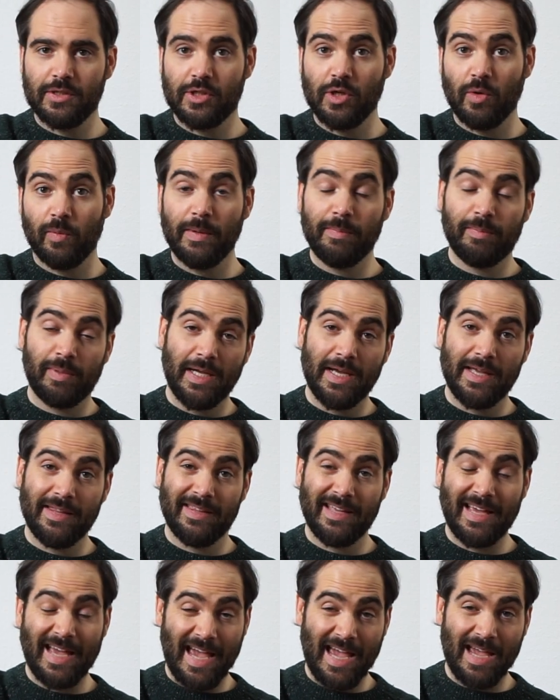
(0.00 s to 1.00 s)
So we play
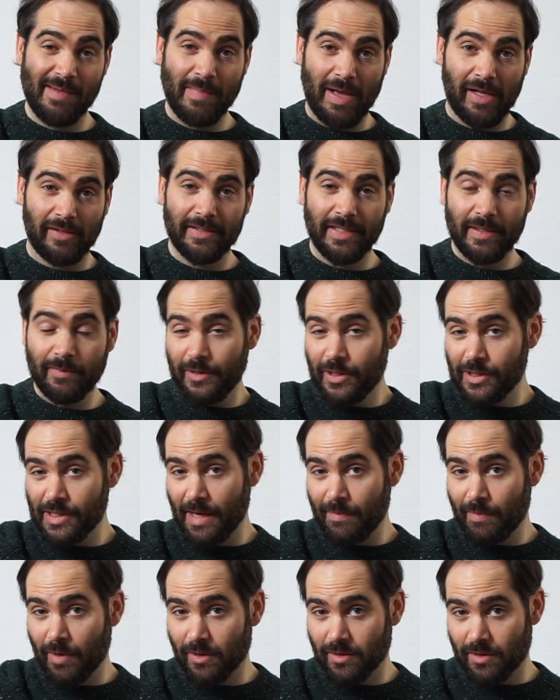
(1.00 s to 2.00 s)
the A melody, which is
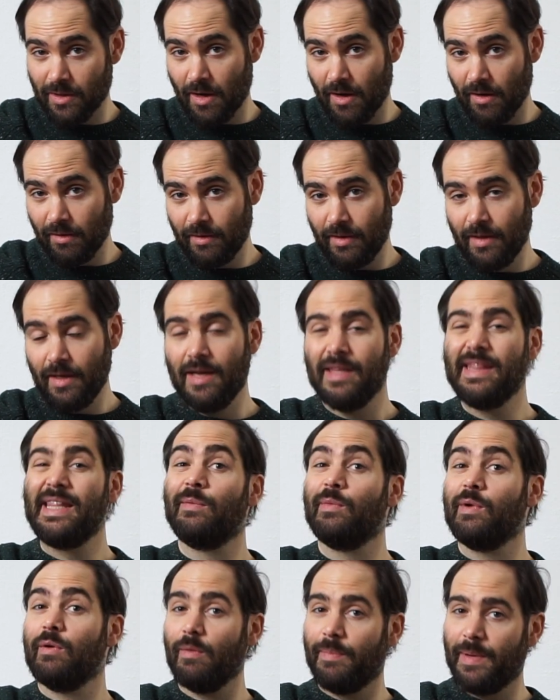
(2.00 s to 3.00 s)
8 bars long.
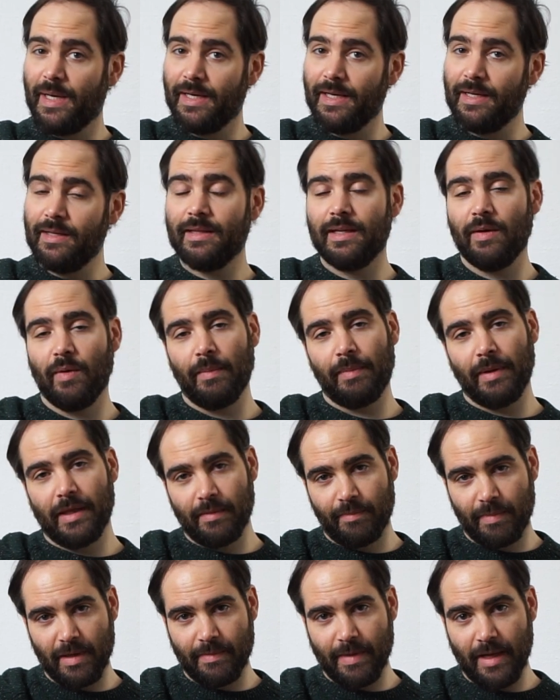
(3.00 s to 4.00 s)
Then we repeat it. Then we play
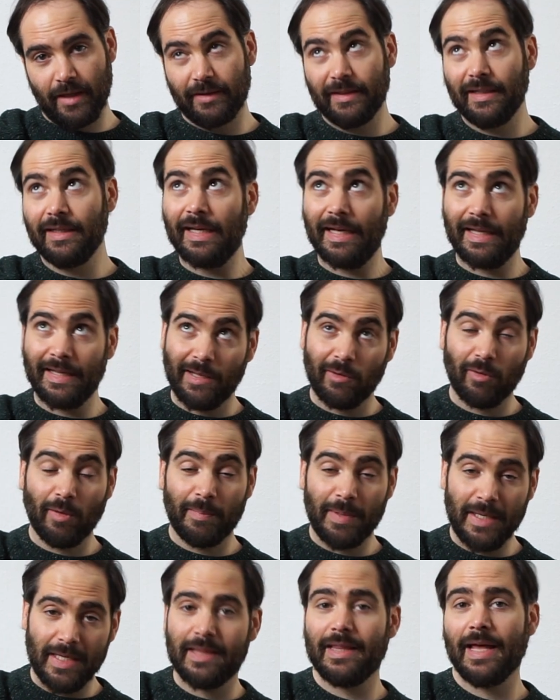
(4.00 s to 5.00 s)
the B melody, and then
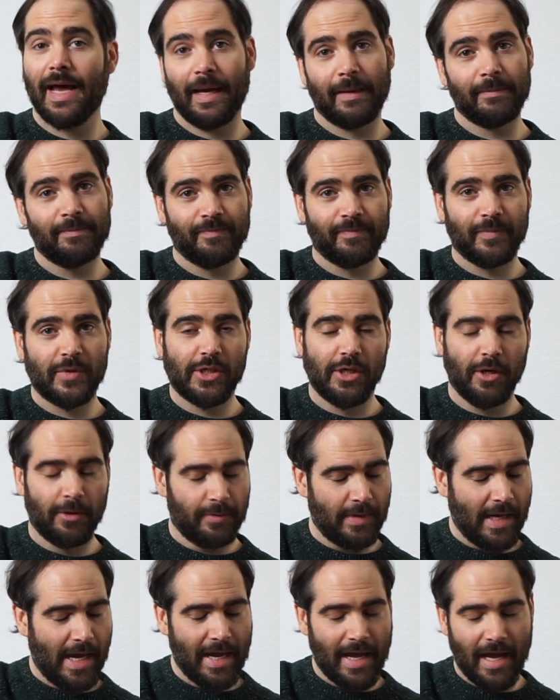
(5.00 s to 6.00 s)
repeat that. So
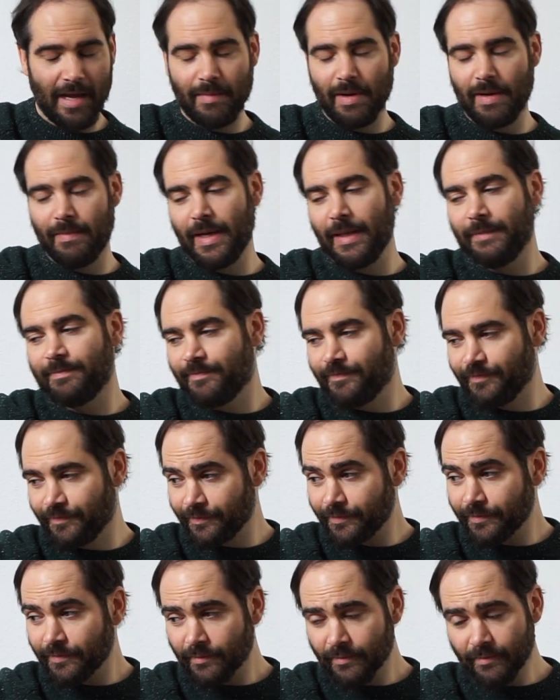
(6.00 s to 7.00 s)
AABB.
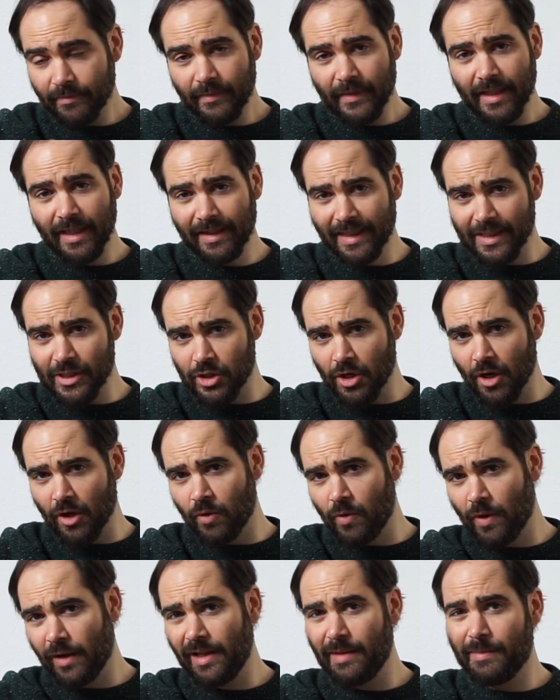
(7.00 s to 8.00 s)
Let's talk
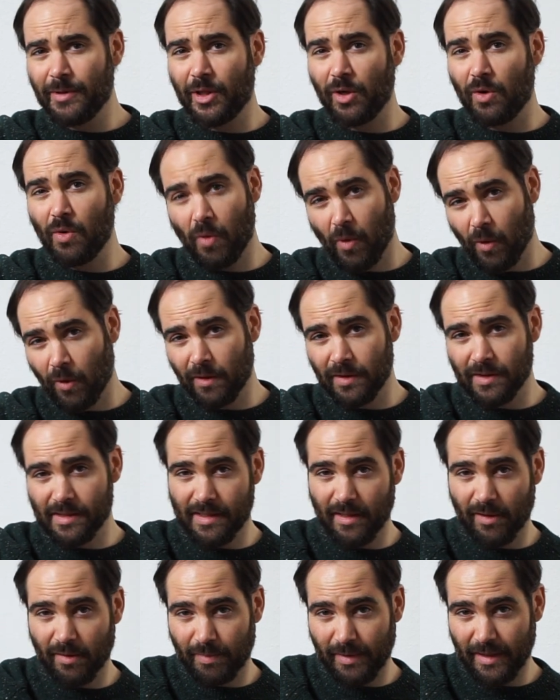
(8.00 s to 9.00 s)
quickly about the chords
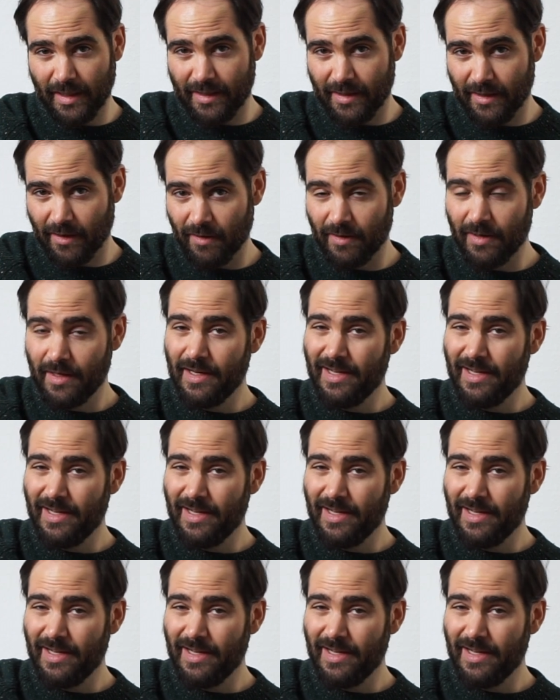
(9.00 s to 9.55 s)
that are played here.